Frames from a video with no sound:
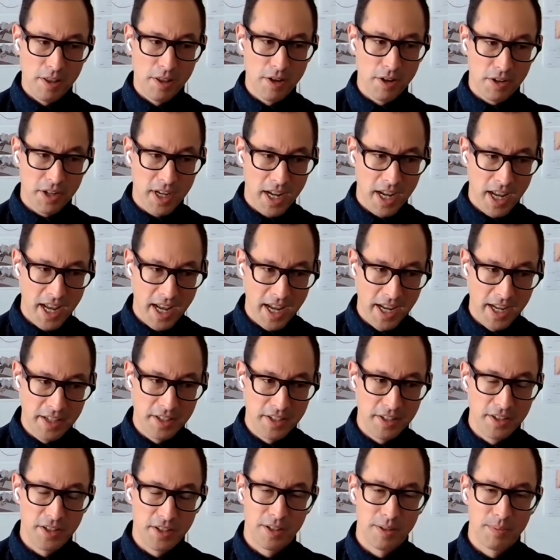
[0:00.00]
look
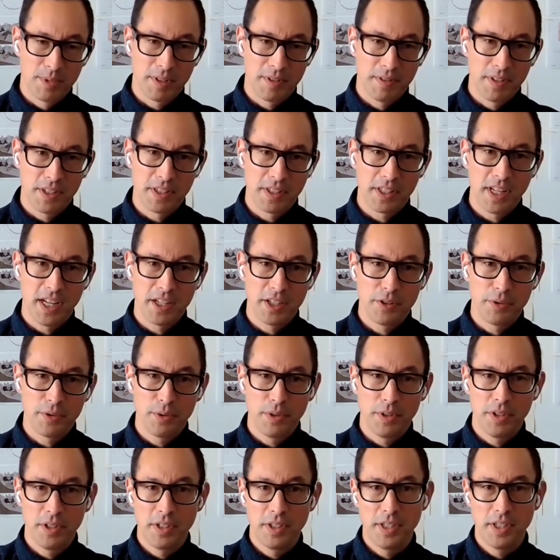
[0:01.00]
aheads in terms of the
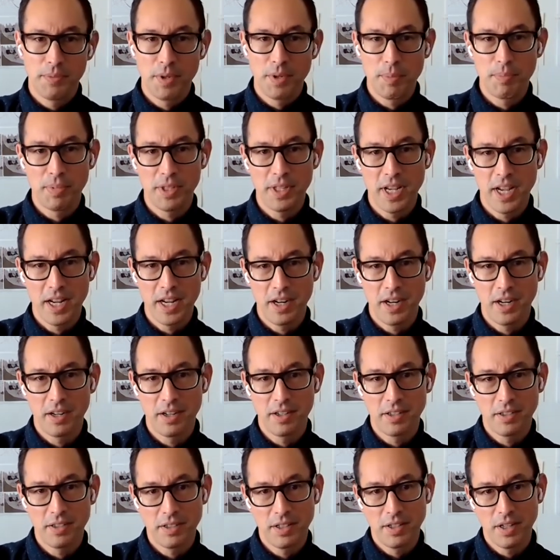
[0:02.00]
schedule, and we plan
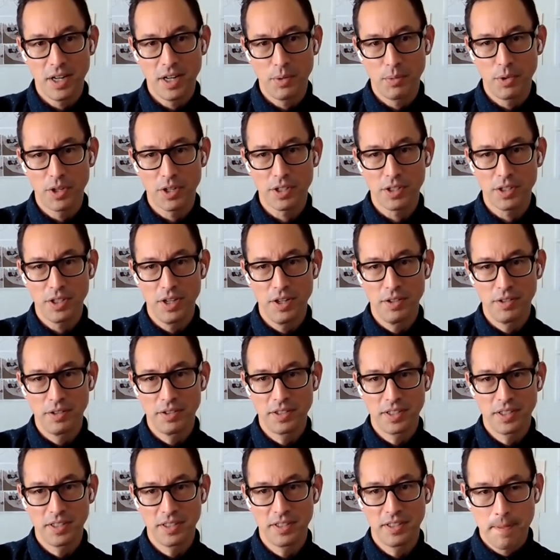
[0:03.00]
our
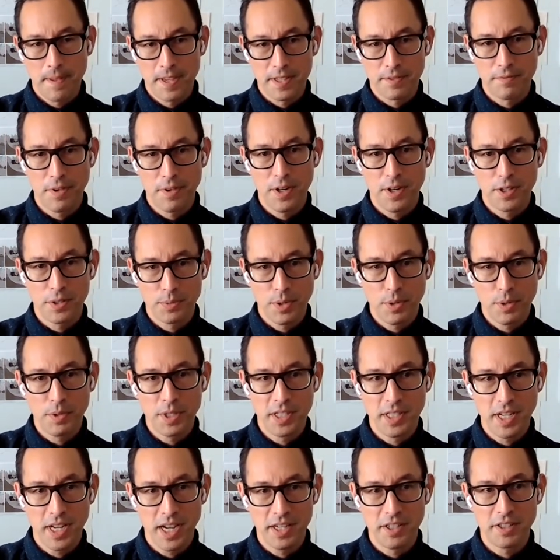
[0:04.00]
workloads. As far as what
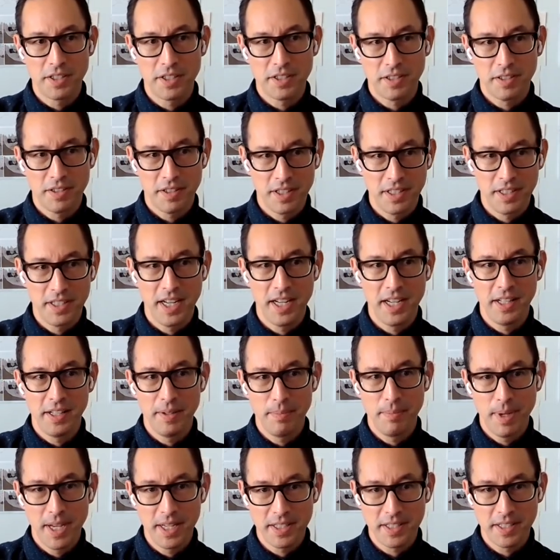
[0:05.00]
we touch on a
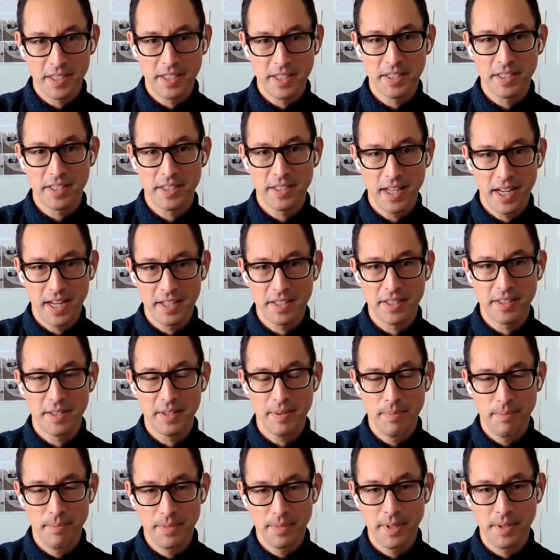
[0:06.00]
daily basis, that's
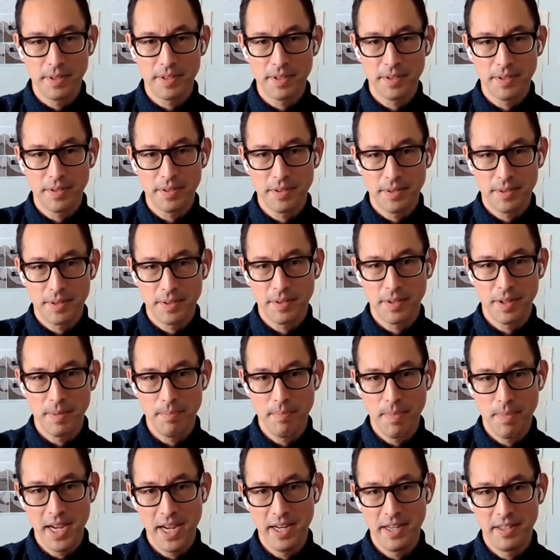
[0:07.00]
sort
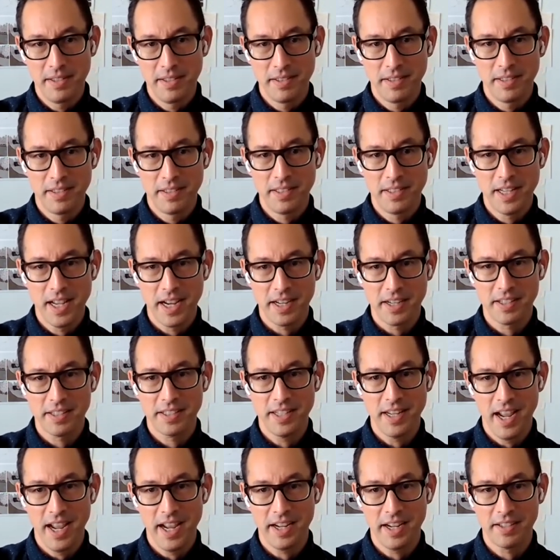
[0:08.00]
of main tech
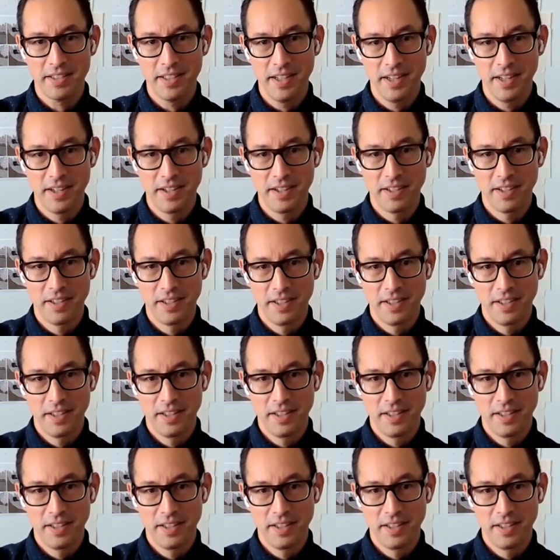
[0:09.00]
stack there.